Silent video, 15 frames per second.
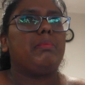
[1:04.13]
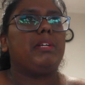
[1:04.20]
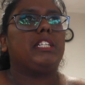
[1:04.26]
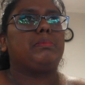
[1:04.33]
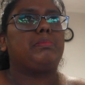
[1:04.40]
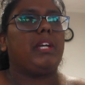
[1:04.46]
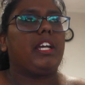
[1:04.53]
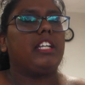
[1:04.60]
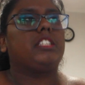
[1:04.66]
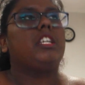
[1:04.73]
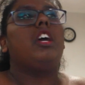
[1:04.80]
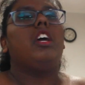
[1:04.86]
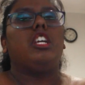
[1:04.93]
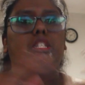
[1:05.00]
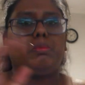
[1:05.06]
to be as big as
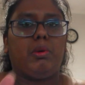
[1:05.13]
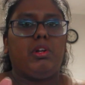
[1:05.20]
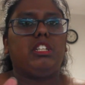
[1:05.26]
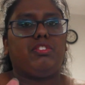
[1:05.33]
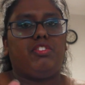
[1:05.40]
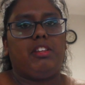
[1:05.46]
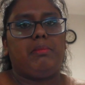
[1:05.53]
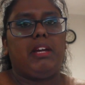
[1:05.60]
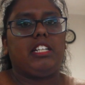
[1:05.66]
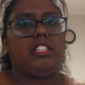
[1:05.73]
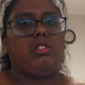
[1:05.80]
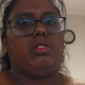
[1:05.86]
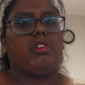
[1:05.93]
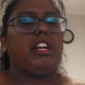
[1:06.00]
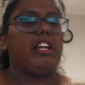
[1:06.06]
spoilers for The
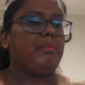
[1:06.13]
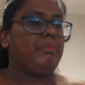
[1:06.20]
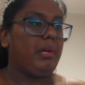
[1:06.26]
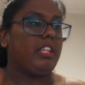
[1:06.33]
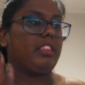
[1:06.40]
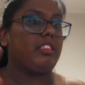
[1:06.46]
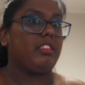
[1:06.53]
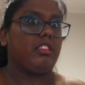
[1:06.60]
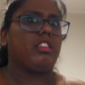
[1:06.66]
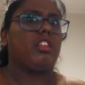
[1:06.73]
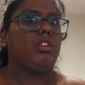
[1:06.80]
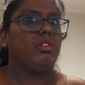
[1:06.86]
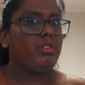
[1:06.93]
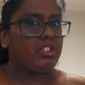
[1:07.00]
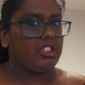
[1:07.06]
Mandalorian, but the
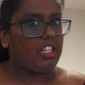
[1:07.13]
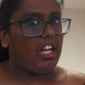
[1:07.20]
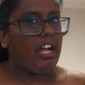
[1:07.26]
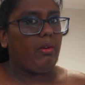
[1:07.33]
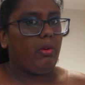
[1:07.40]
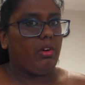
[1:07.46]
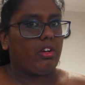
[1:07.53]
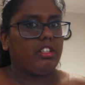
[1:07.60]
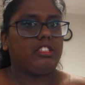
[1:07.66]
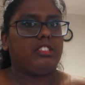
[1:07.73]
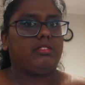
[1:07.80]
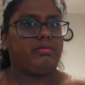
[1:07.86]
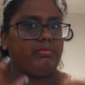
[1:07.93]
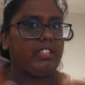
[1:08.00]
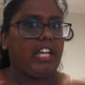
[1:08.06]
Luke Skywalker
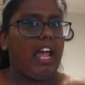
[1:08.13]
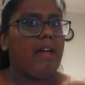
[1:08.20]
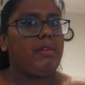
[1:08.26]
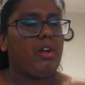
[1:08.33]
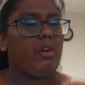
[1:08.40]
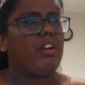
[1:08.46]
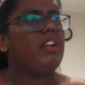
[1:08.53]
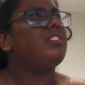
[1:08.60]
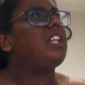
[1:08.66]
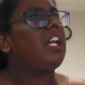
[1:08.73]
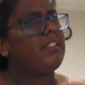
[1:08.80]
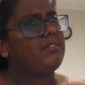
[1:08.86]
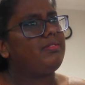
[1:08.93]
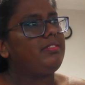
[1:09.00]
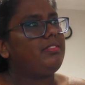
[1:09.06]
cameo, and I was
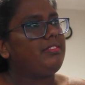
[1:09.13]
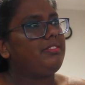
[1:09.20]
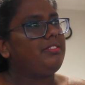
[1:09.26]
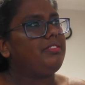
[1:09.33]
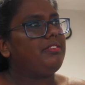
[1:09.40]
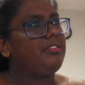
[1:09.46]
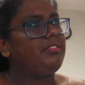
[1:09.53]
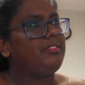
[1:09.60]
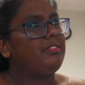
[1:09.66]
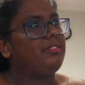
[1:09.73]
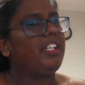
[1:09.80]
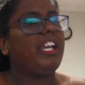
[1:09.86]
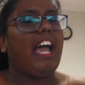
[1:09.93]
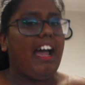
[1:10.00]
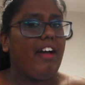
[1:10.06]
like,
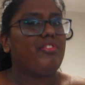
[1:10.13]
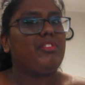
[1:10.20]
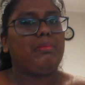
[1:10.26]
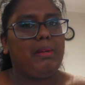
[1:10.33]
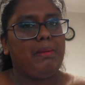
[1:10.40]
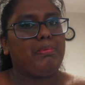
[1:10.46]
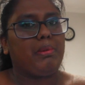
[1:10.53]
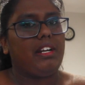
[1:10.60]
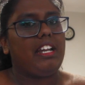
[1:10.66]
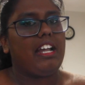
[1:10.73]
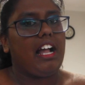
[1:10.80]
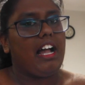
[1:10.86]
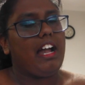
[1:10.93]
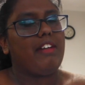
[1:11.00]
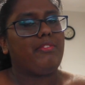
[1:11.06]
you have to be pretty
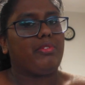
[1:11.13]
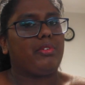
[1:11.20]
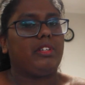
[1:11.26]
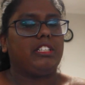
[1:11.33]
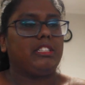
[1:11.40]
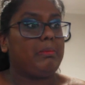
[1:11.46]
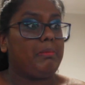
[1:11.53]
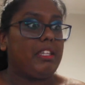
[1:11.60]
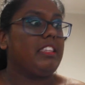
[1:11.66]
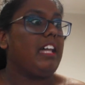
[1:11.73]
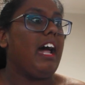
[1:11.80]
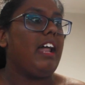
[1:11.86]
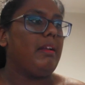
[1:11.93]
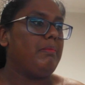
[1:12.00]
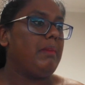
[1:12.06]
high for it to be
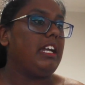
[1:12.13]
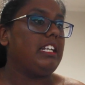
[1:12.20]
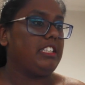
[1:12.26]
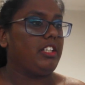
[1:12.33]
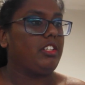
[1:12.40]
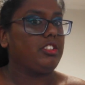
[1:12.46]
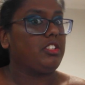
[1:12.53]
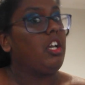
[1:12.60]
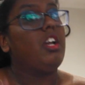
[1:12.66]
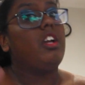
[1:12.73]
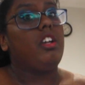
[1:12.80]
that amazing, because